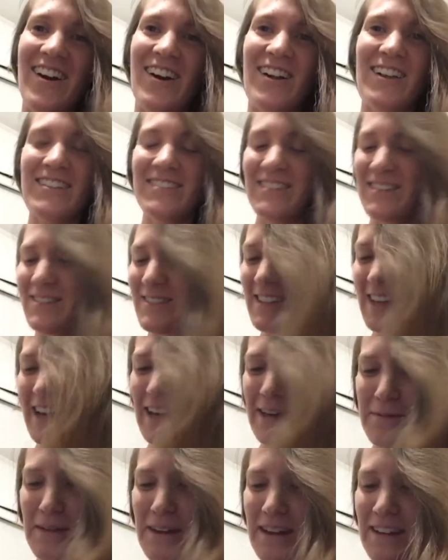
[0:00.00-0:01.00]
all of you
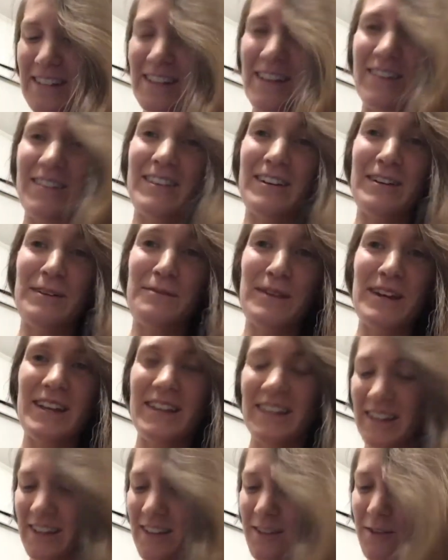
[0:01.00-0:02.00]
diabetics out there,
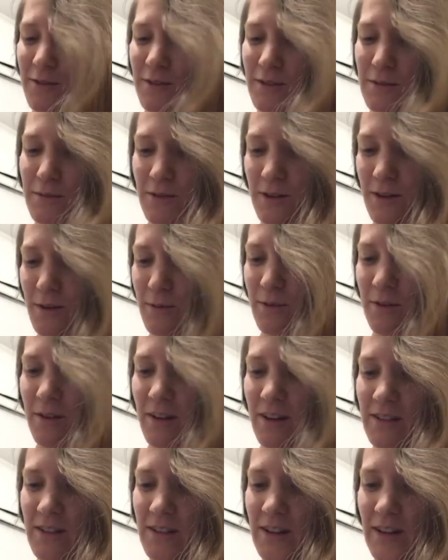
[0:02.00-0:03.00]
man, like you really put up with a
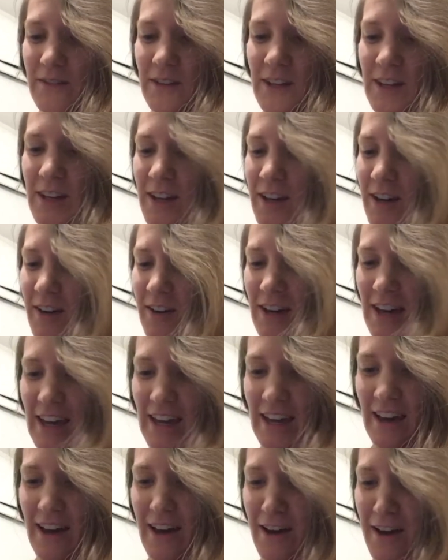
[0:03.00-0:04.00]
lot of stuff.
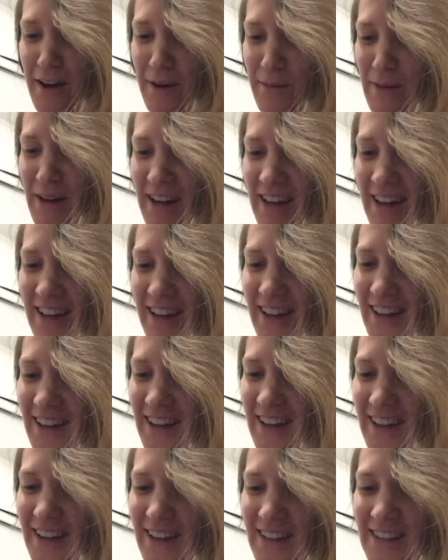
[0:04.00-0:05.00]
Okay, um,
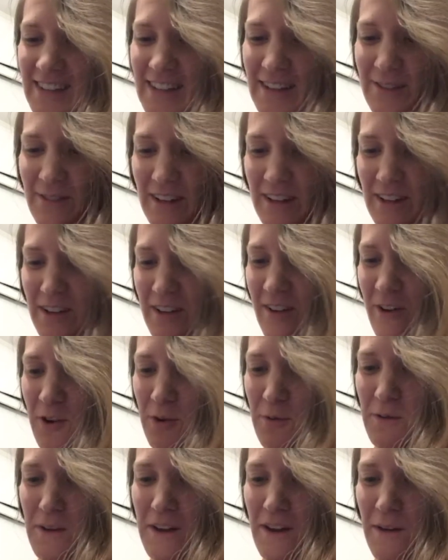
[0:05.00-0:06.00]
let's see if I can
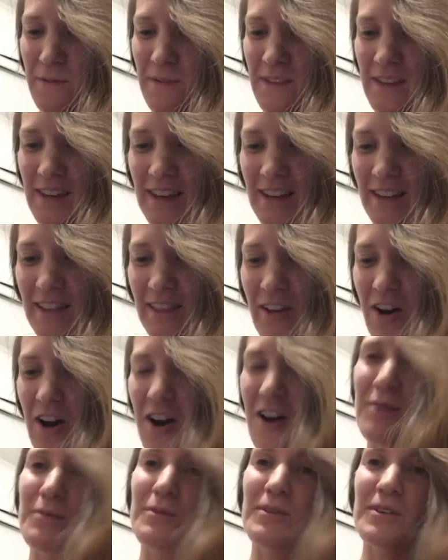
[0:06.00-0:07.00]
open up the
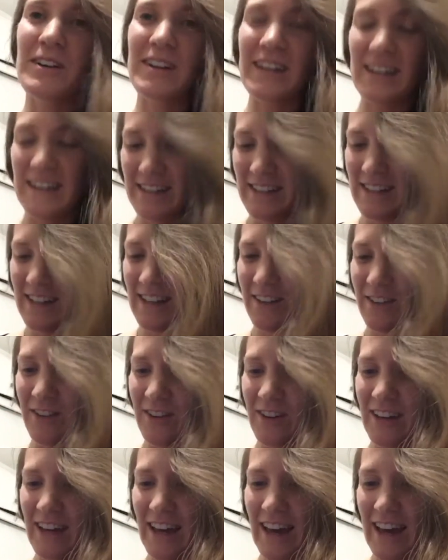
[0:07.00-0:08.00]
logbook and take a
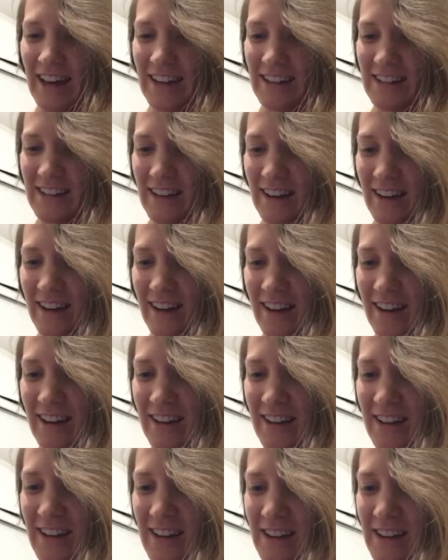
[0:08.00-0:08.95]
look at uh,